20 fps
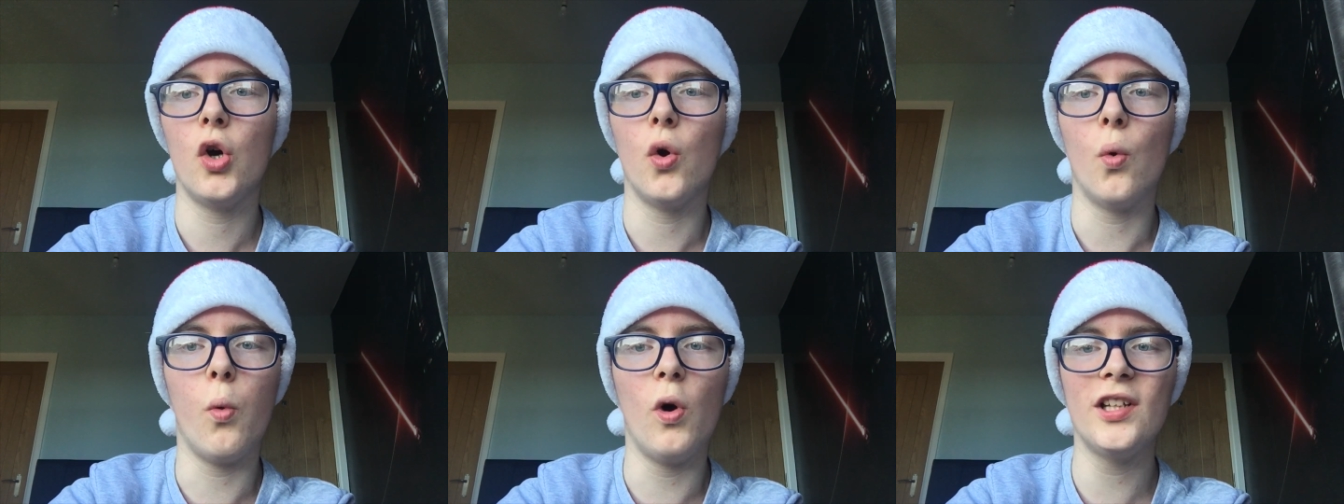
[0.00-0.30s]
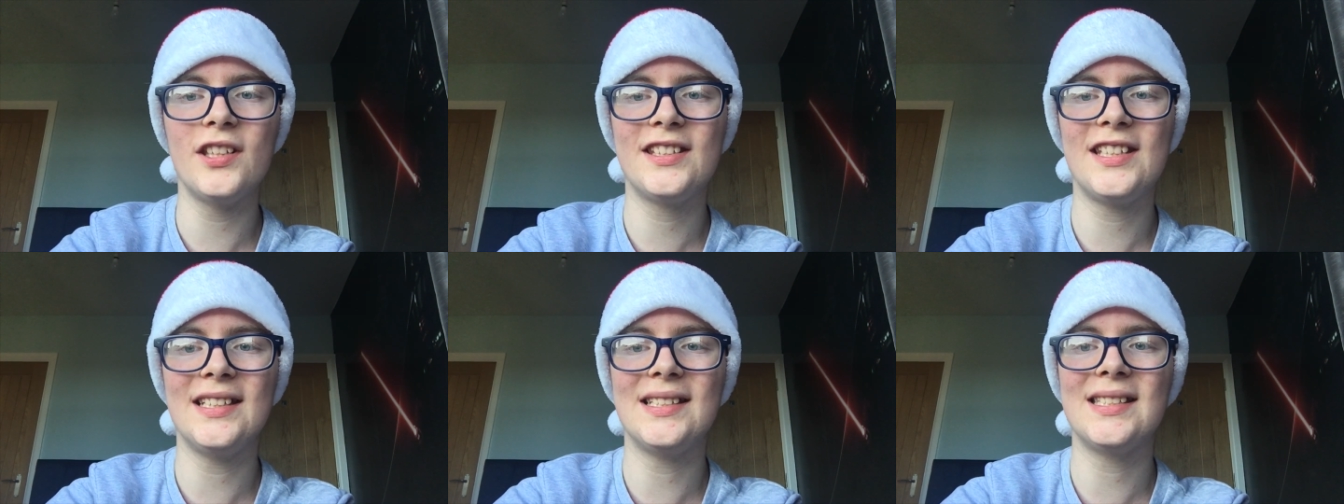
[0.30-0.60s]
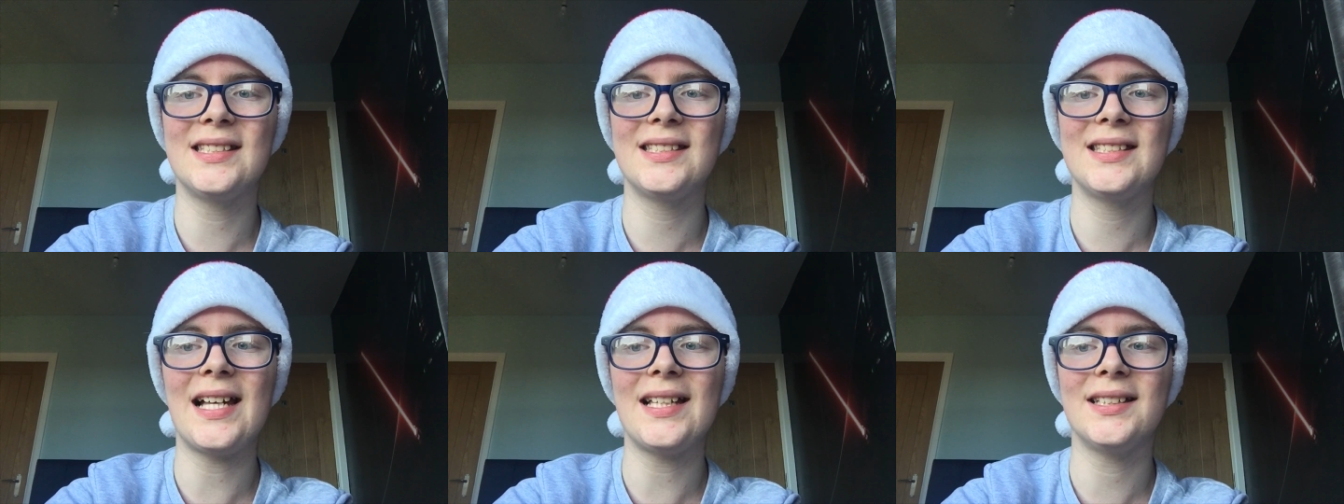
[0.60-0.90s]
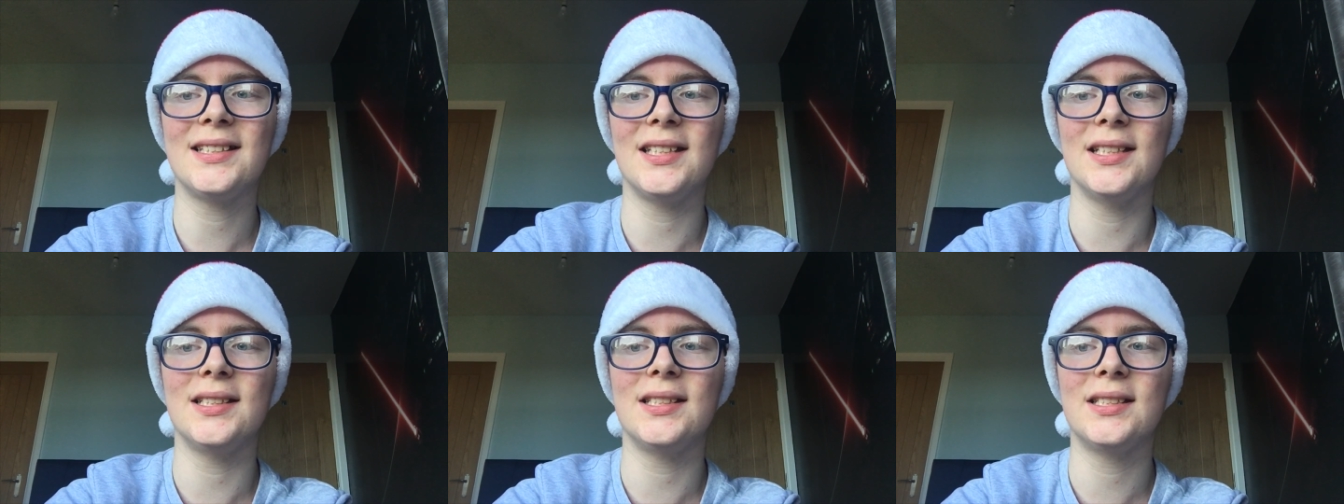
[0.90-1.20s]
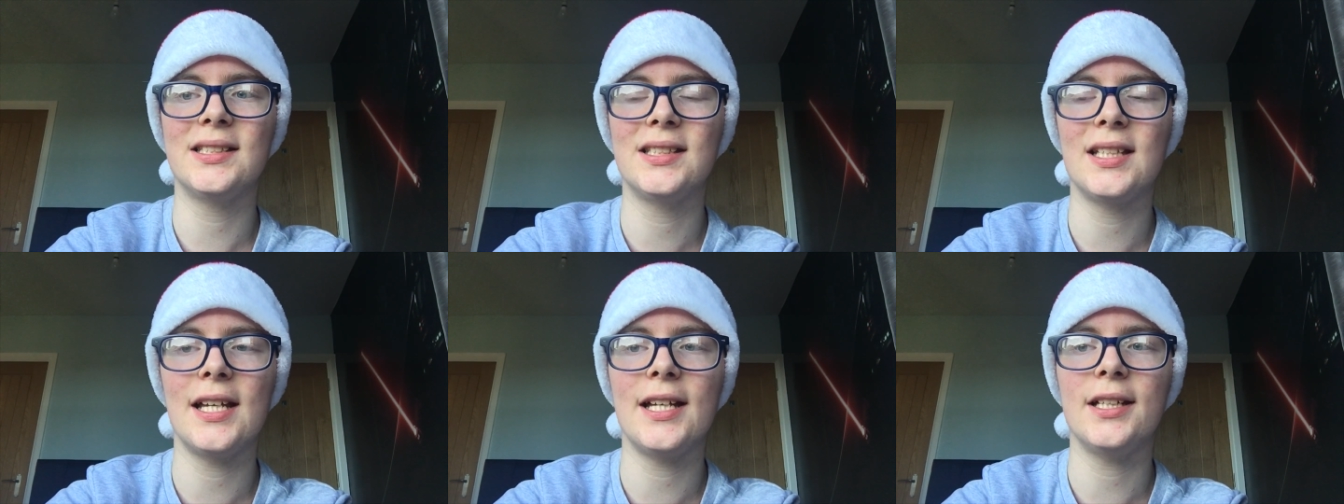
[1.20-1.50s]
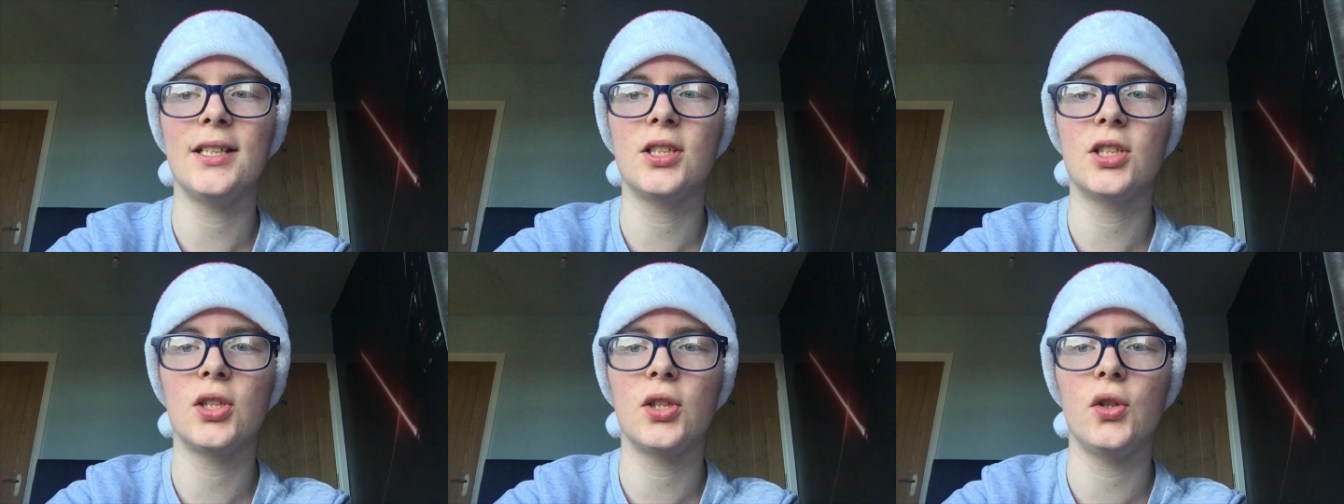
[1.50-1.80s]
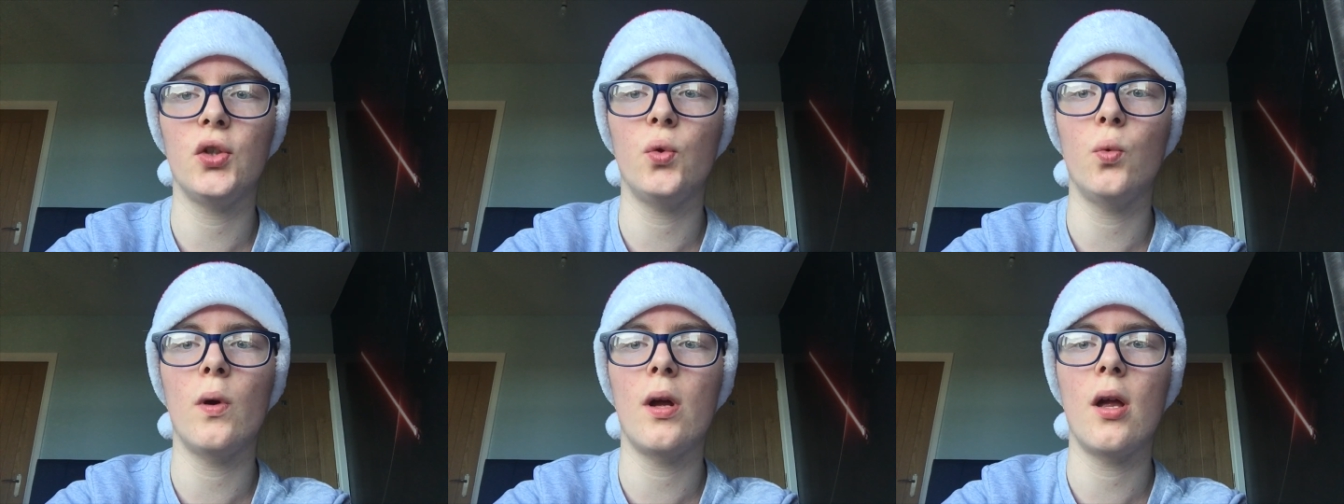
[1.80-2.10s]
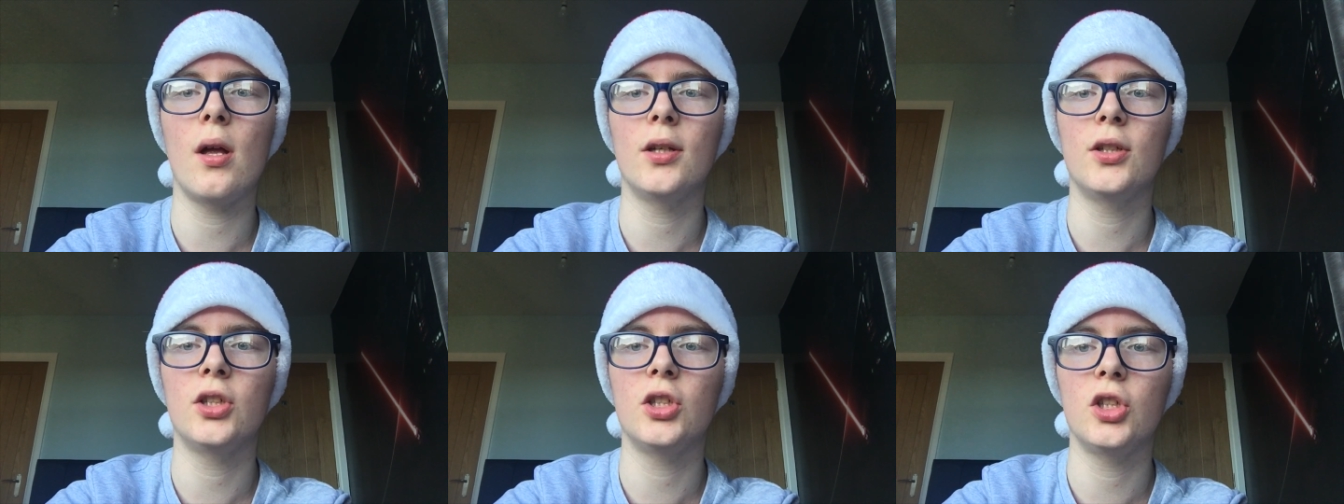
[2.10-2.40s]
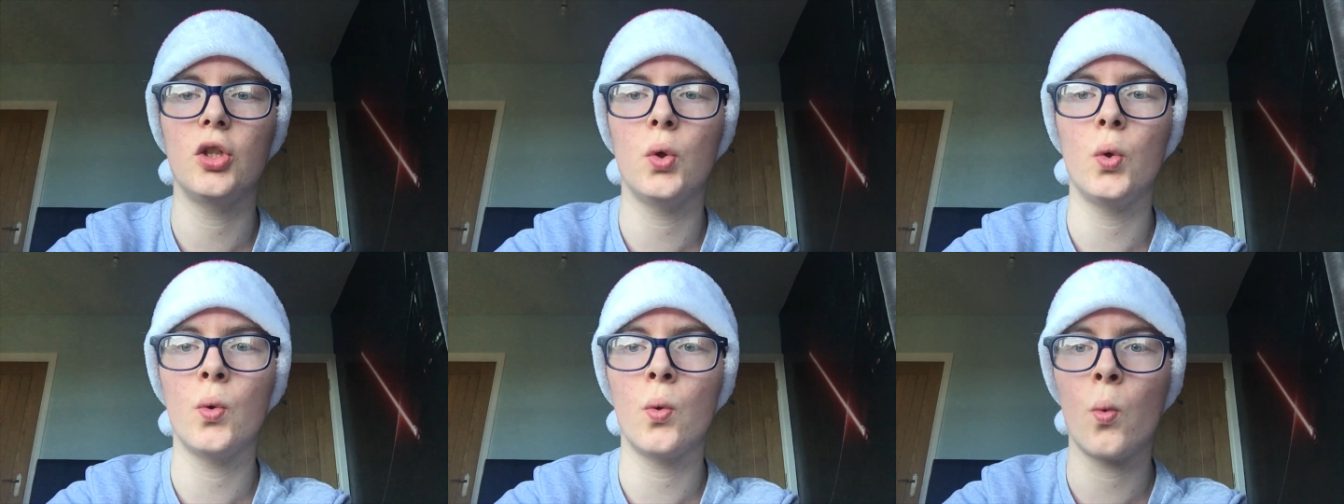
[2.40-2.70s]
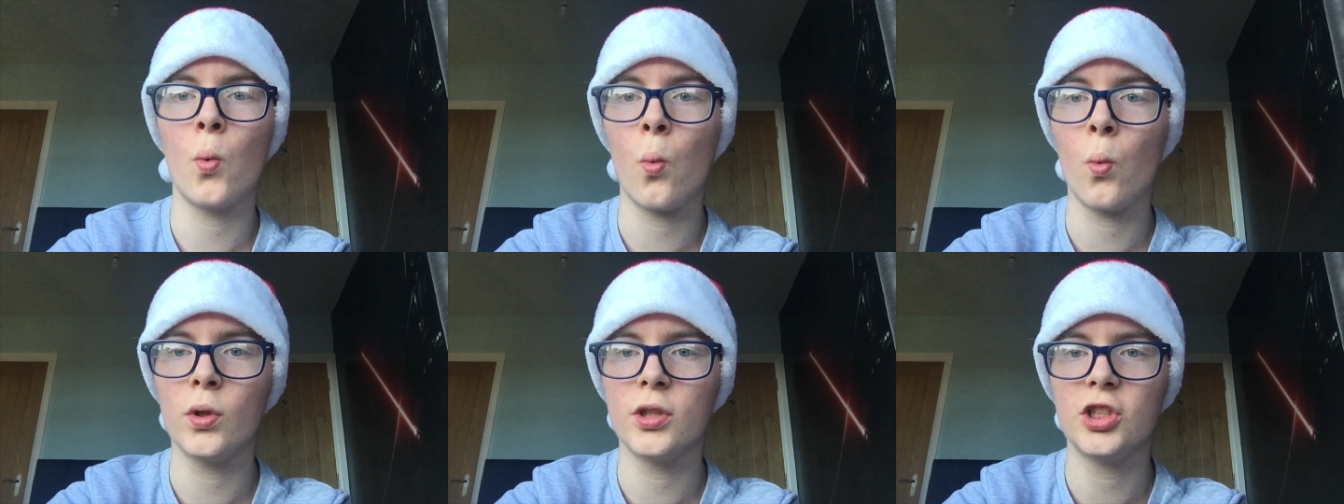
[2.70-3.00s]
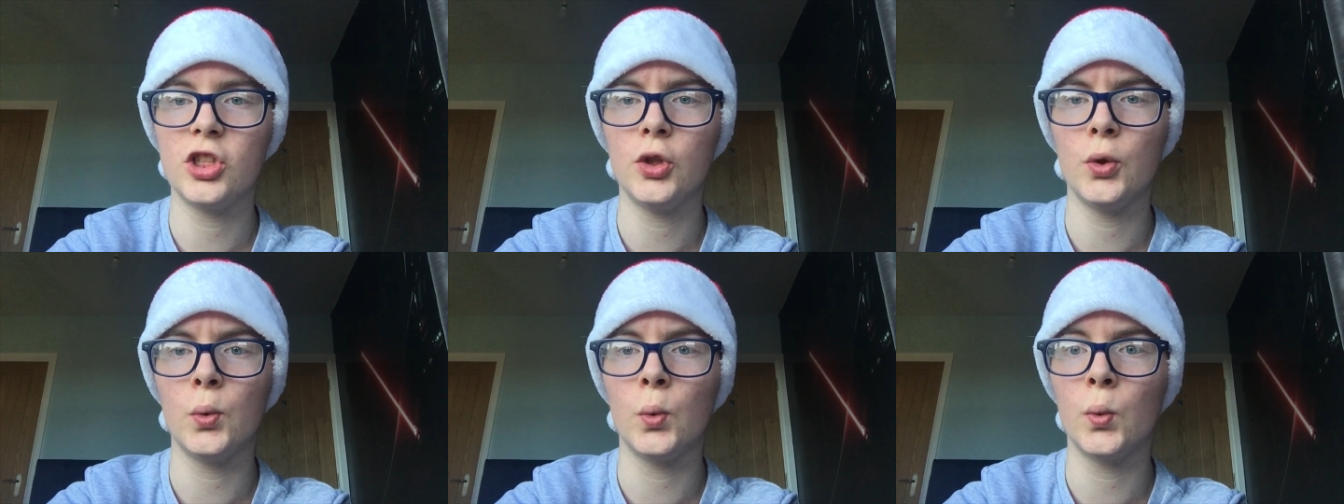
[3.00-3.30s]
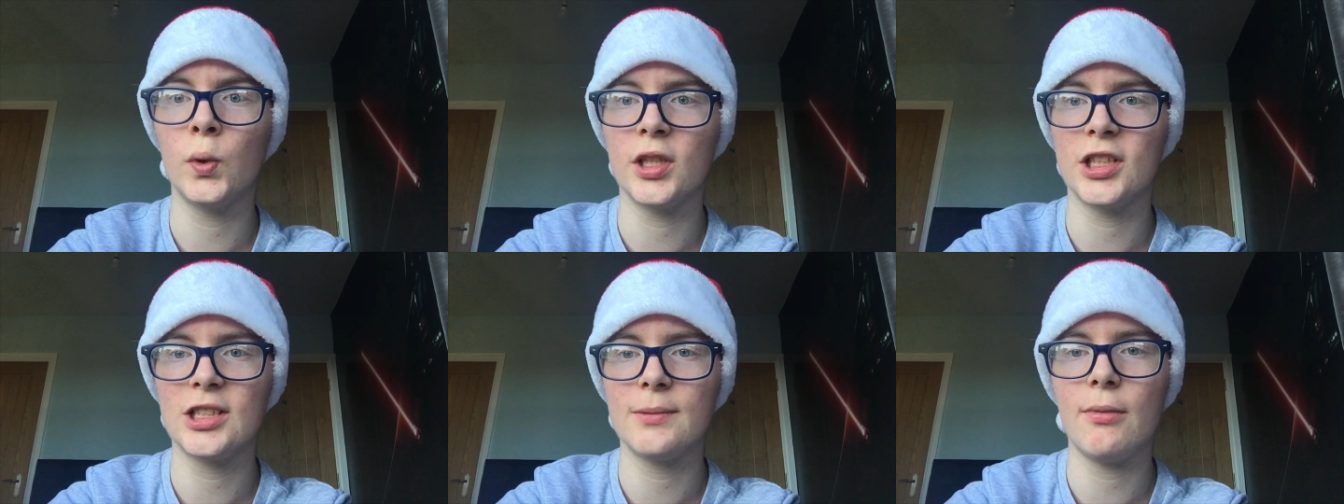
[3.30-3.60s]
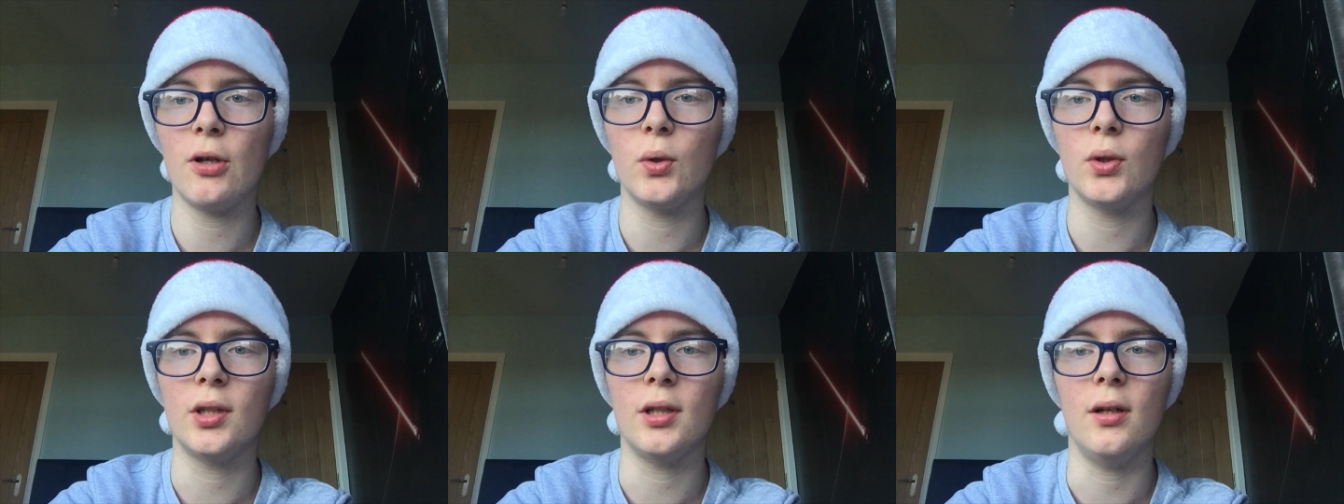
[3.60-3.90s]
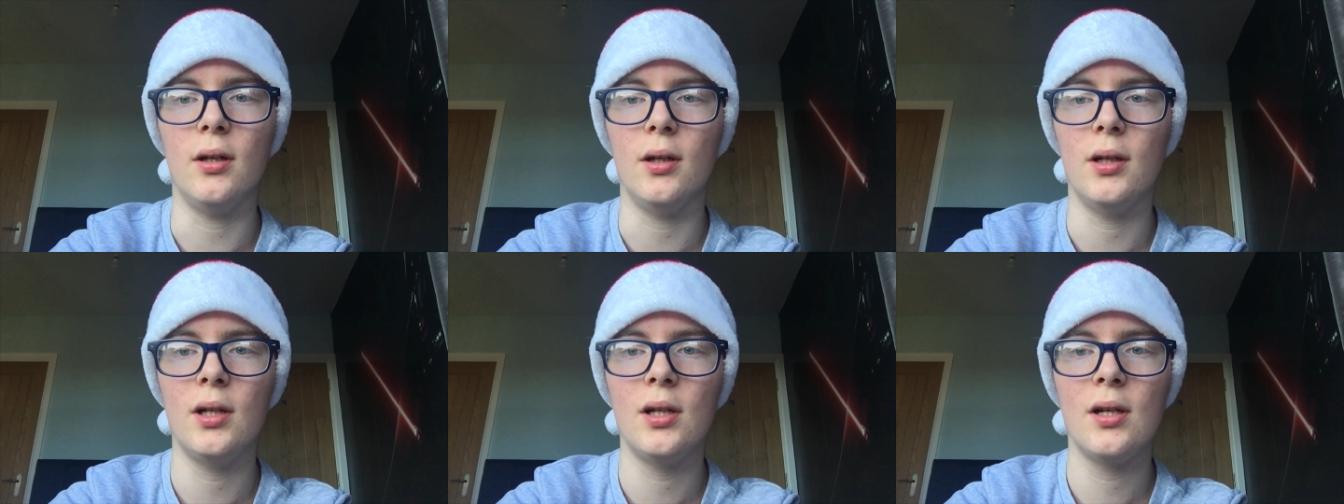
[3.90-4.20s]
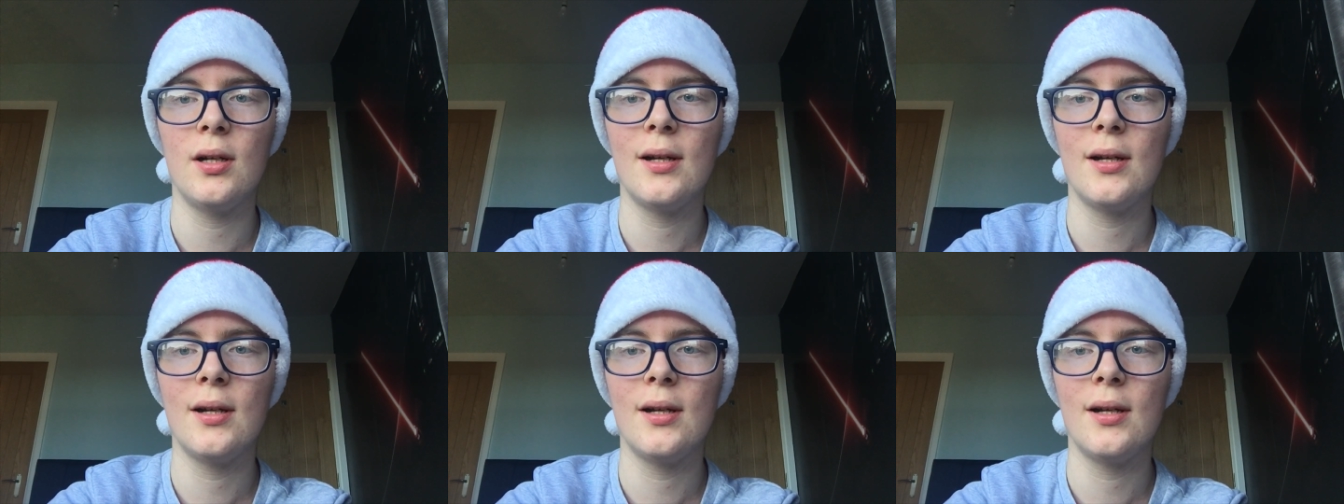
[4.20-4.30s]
What did Santa say to to to the smoker?